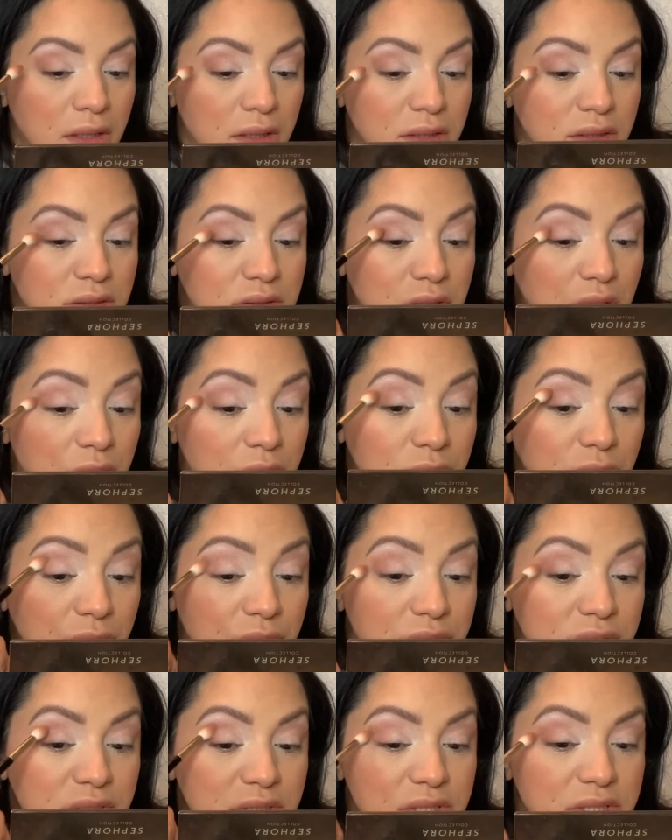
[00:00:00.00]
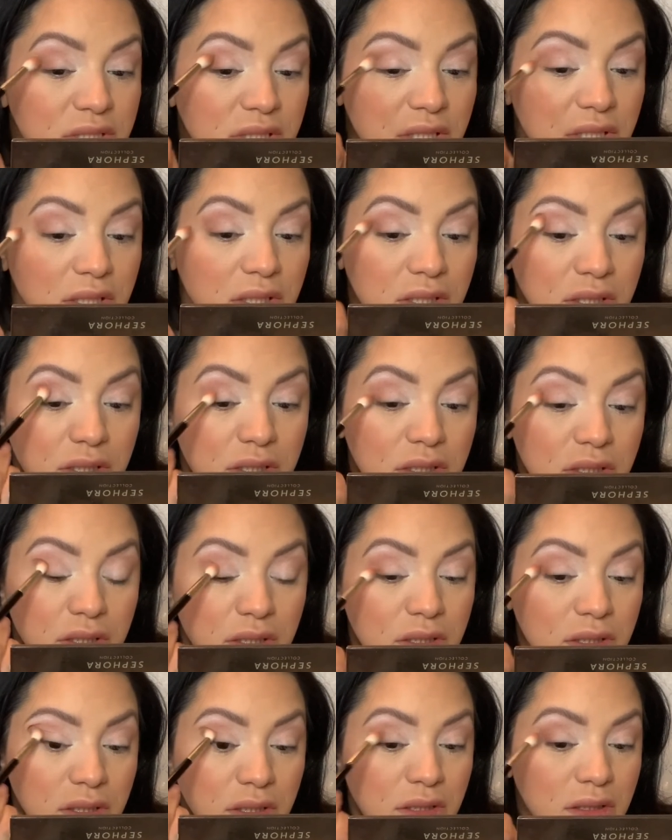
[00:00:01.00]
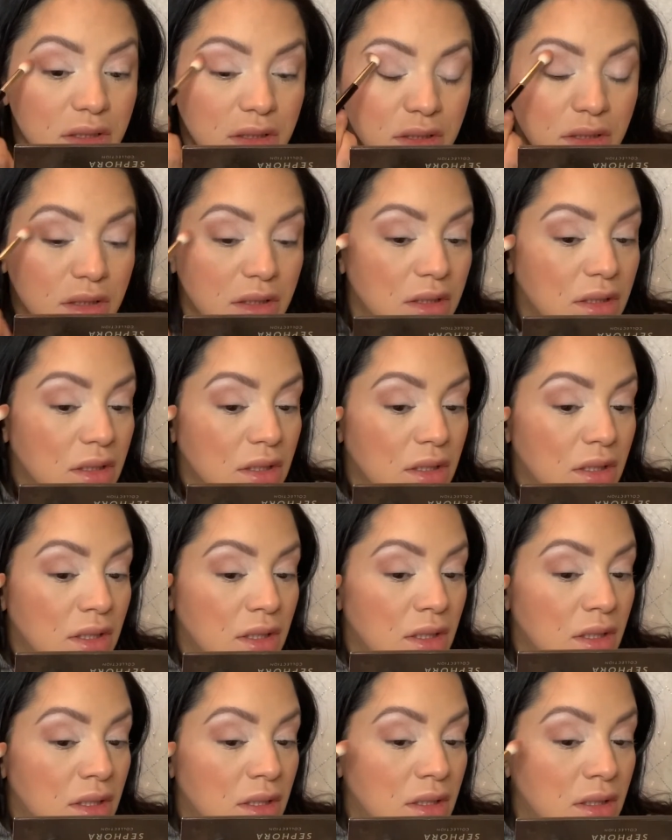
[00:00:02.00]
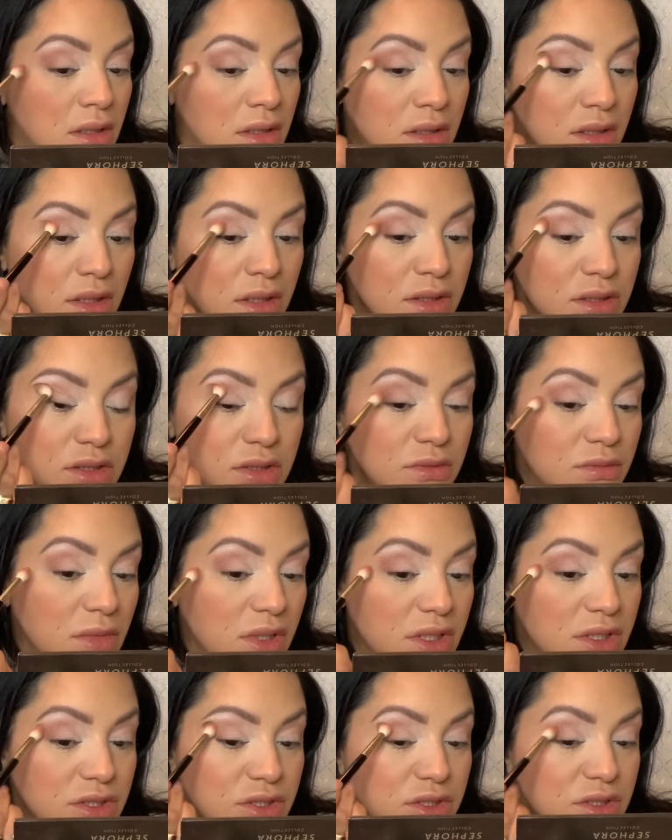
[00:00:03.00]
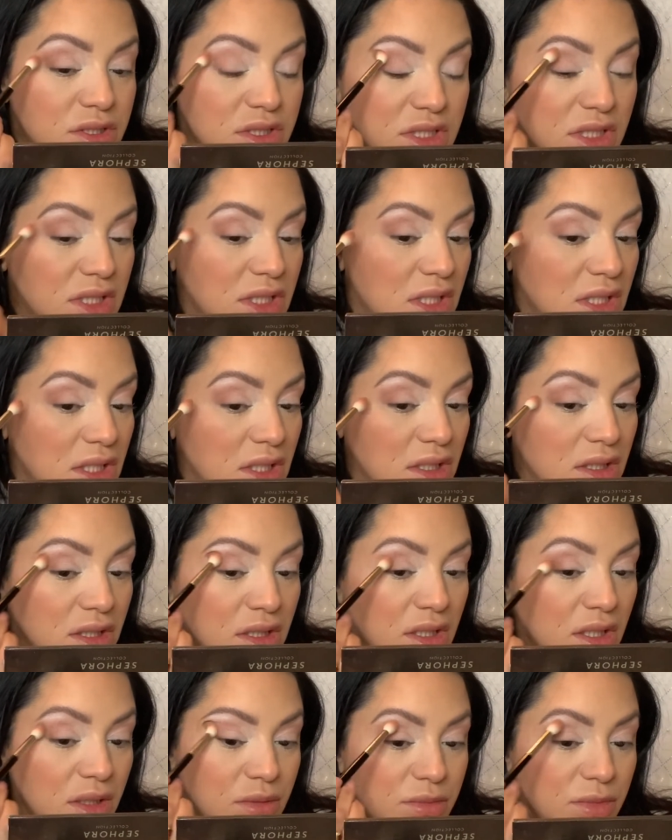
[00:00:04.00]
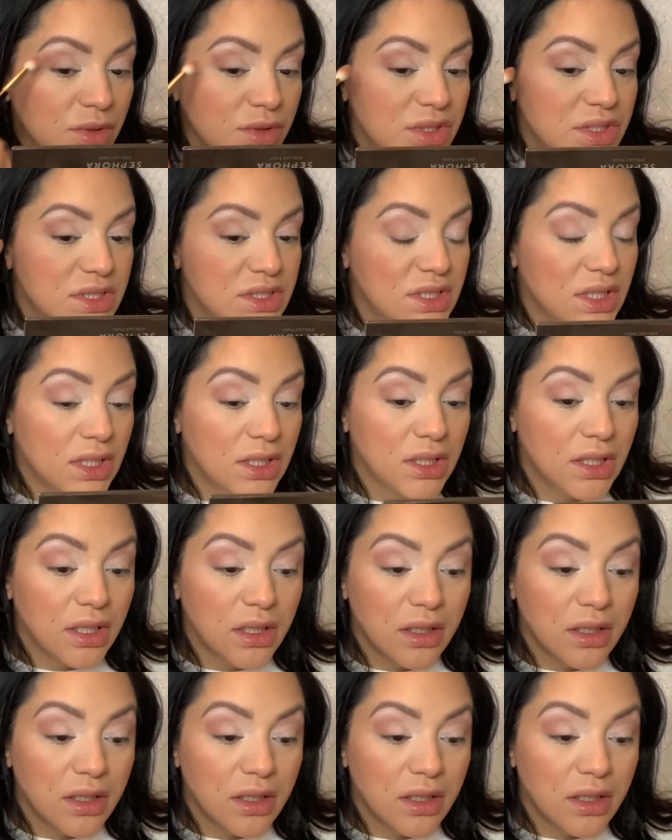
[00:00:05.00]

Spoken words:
so I'm noticing not too much sticking. I'm noticing